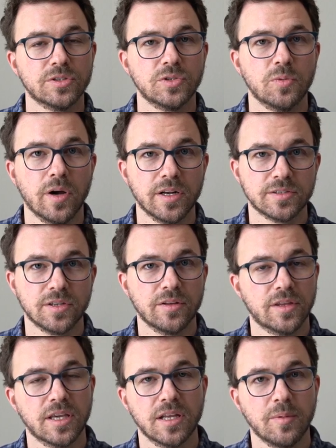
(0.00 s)
what you want to
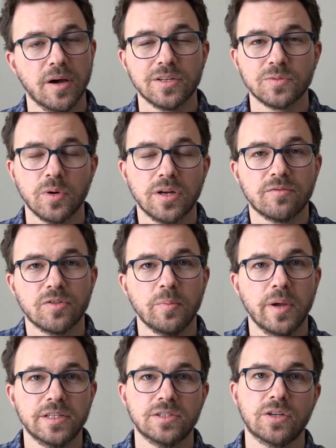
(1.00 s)
start thinking about is what
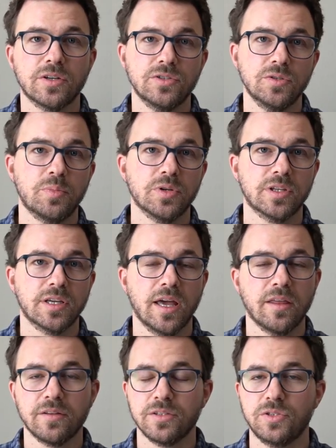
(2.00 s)
information could you put
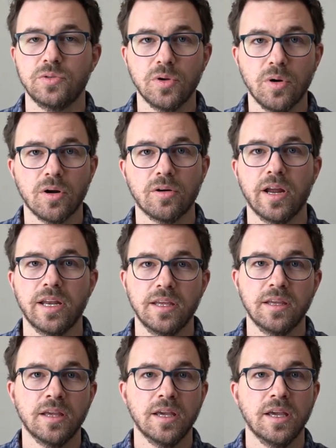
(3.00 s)
together that you know
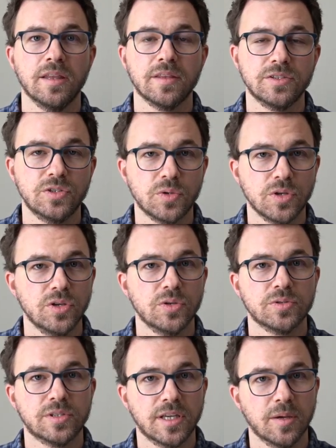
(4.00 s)
already that you could
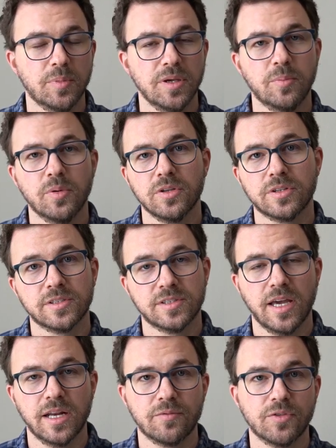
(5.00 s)
use to get people to
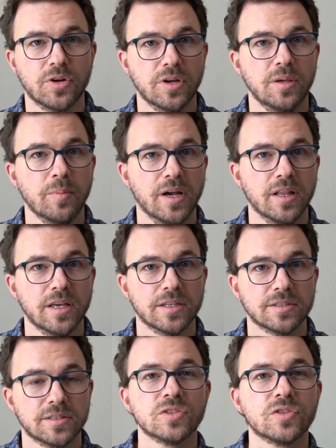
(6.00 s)
sign up for your email
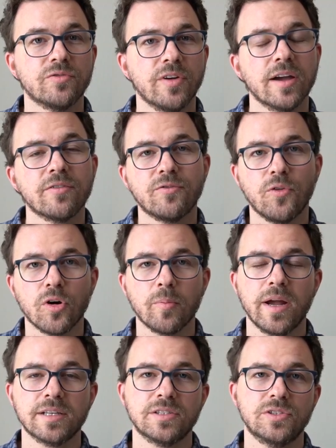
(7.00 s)
list. So five
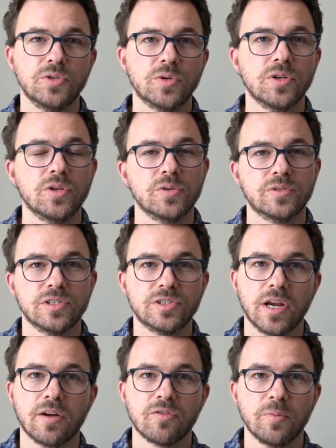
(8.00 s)
formats that you could use to
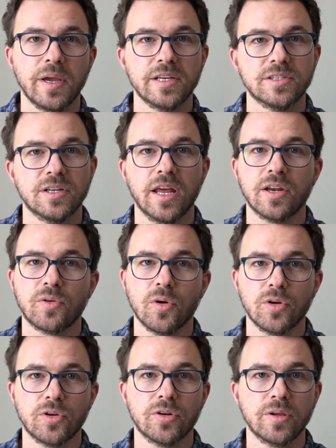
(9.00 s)
share information and
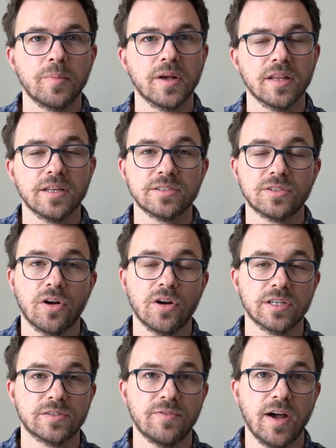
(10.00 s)
grow your email list
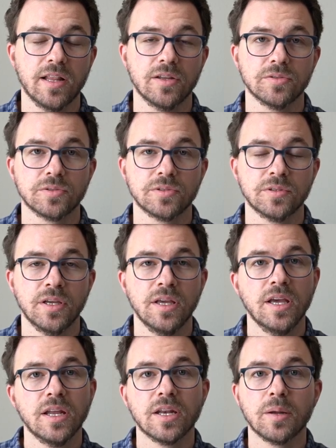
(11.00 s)
are as follows.
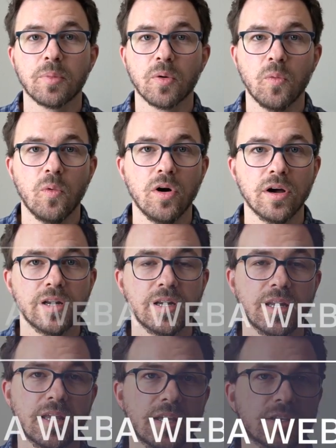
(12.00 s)
Number
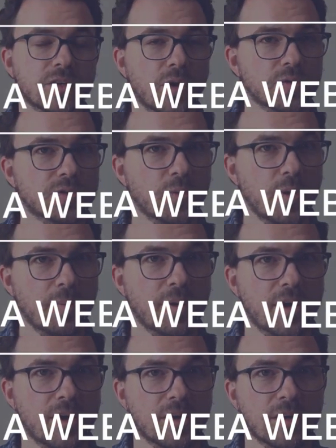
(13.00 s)
one is host a
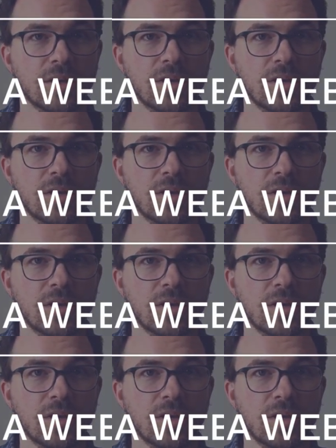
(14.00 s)
webinar.